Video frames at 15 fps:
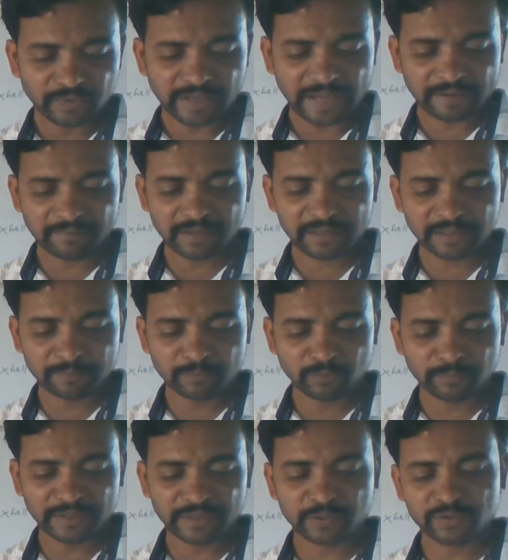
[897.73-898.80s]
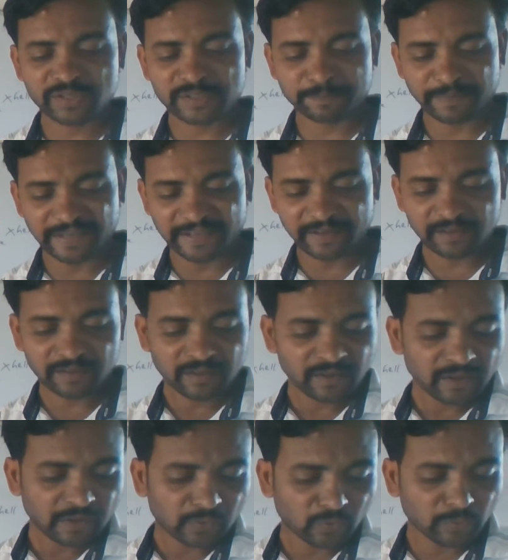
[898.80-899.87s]
We haven't a moment to
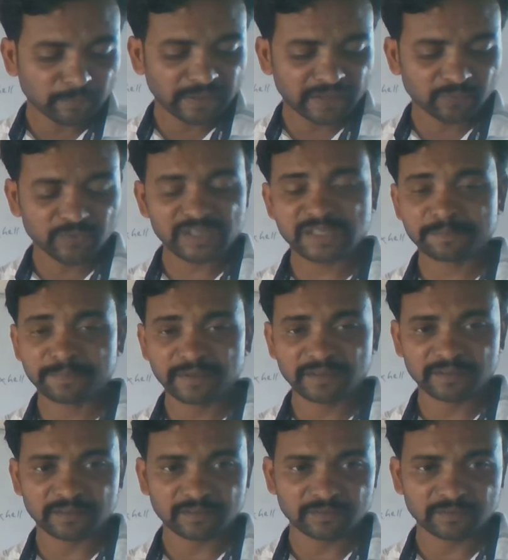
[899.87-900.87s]
spare. Women whisper.